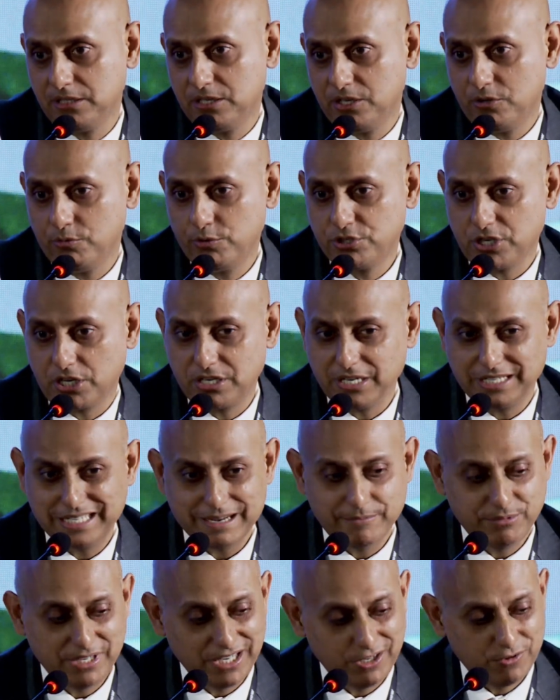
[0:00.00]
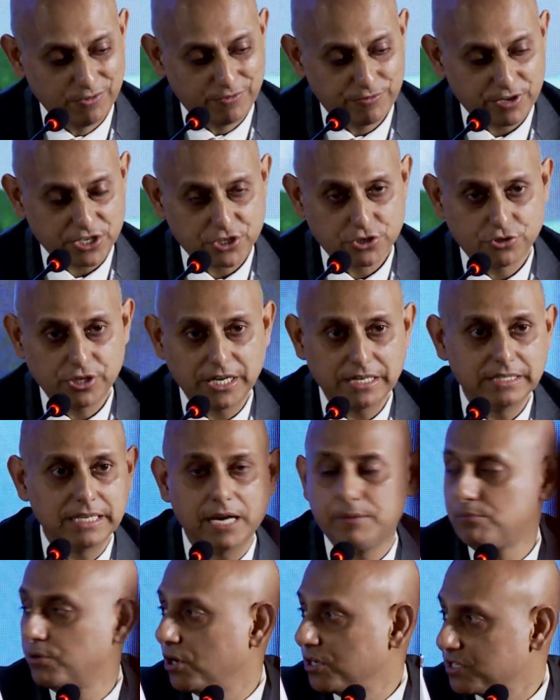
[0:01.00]
which are attempting to frustrate
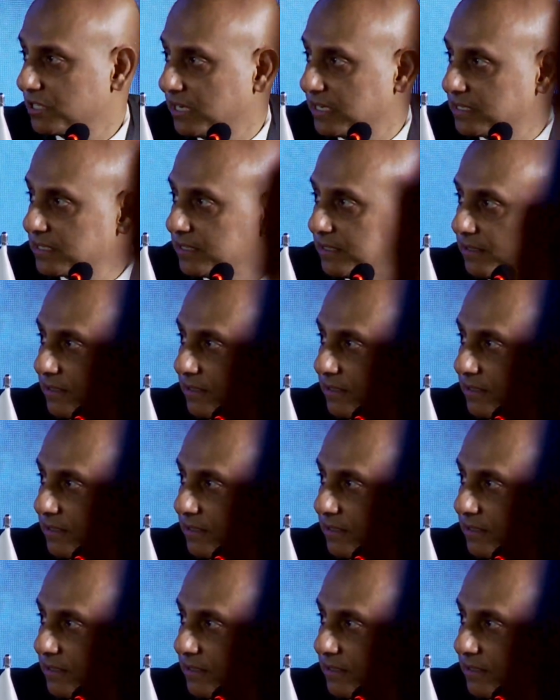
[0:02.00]
that process.